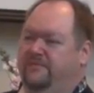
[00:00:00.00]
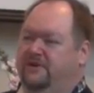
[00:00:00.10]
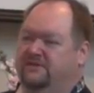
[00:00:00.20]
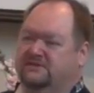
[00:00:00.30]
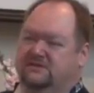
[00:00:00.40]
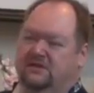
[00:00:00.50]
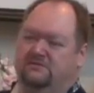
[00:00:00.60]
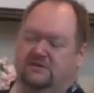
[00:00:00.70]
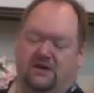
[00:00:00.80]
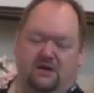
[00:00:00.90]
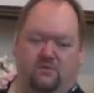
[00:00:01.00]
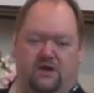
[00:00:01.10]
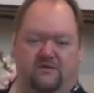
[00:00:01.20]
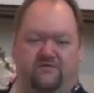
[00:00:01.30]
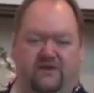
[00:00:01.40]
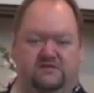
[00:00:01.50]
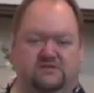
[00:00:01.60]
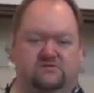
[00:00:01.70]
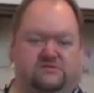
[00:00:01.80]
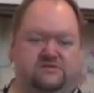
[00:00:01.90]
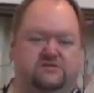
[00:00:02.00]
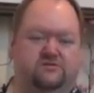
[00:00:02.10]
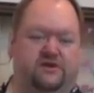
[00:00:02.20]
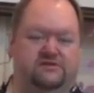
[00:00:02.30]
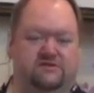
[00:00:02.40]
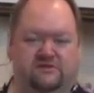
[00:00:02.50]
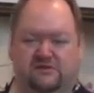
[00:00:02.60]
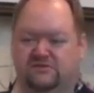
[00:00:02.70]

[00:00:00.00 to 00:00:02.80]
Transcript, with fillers: And at the same time, when I face those situations,